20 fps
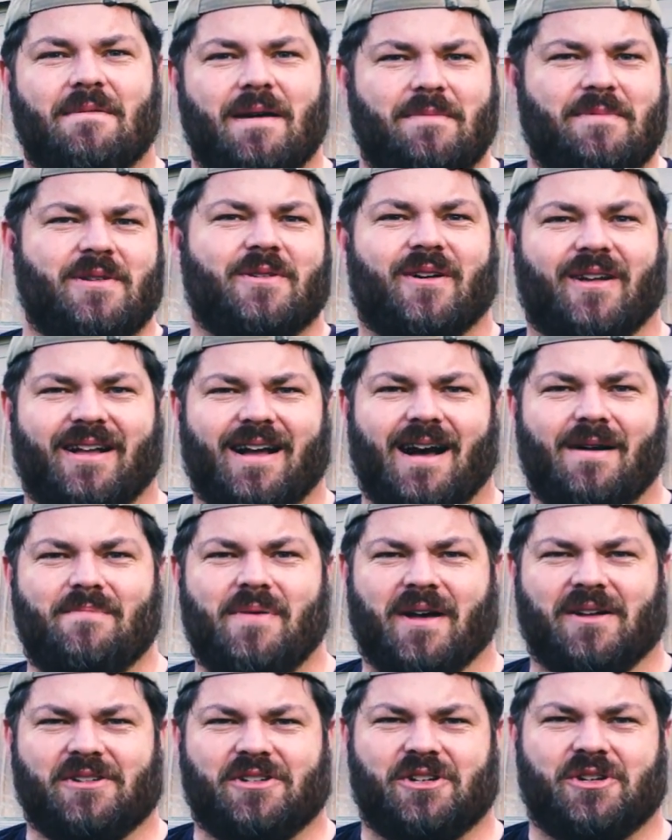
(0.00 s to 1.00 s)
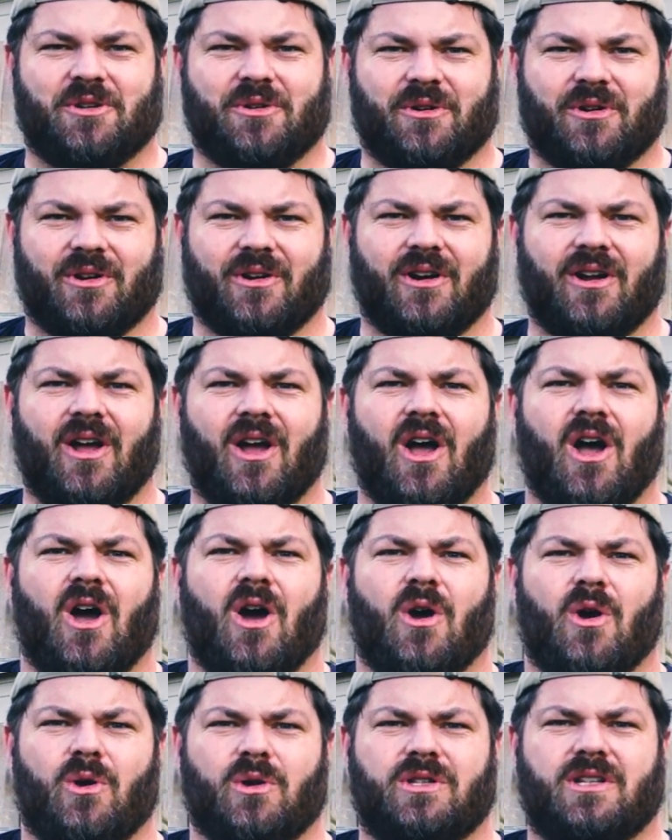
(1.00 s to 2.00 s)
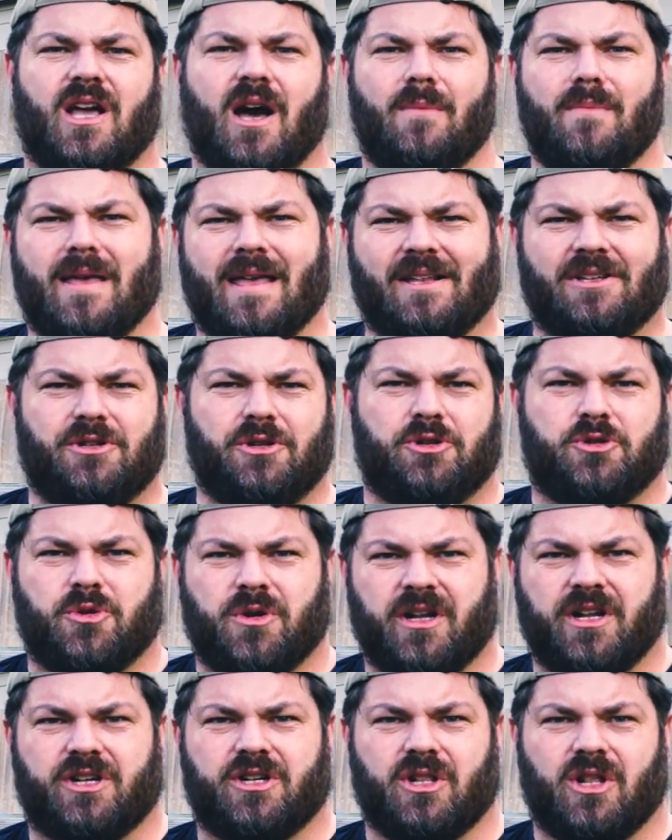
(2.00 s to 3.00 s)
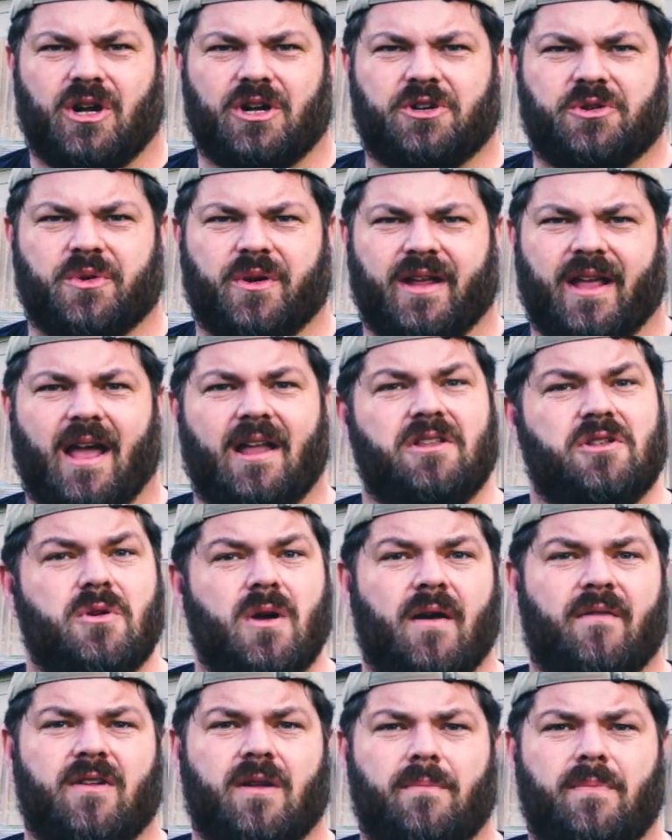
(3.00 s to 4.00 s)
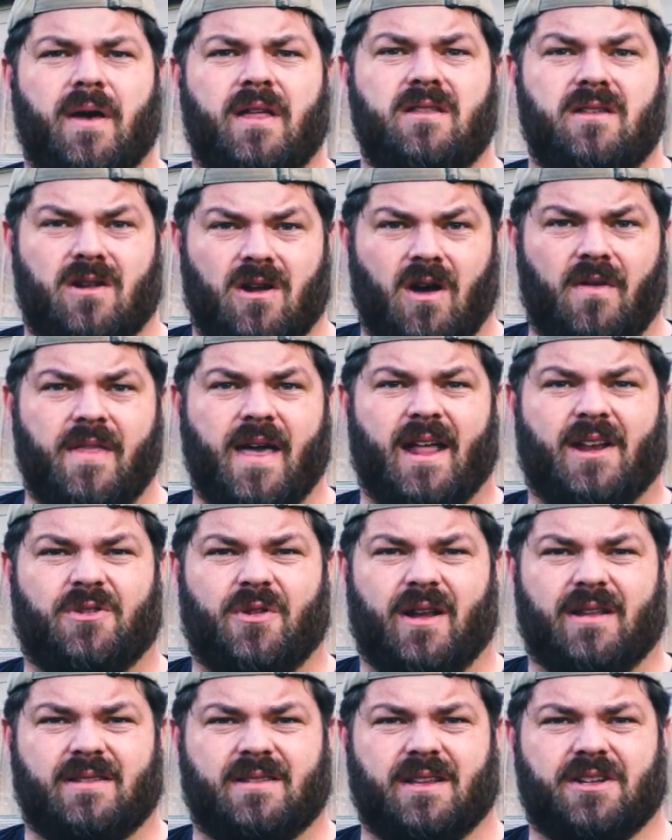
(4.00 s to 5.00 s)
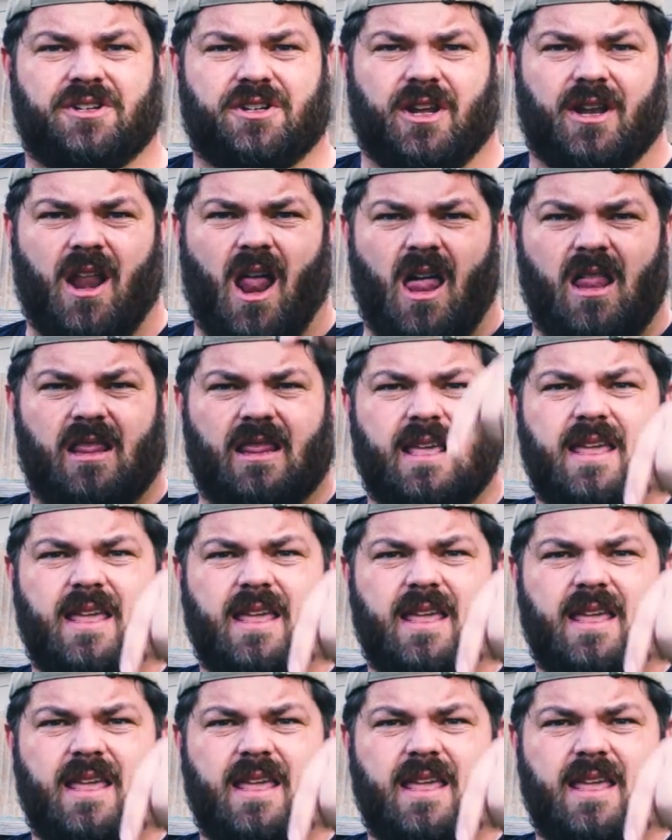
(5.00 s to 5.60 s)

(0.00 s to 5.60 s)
maybe you're a compound shooter who's come into traditional archery and you have an opinion on that transition.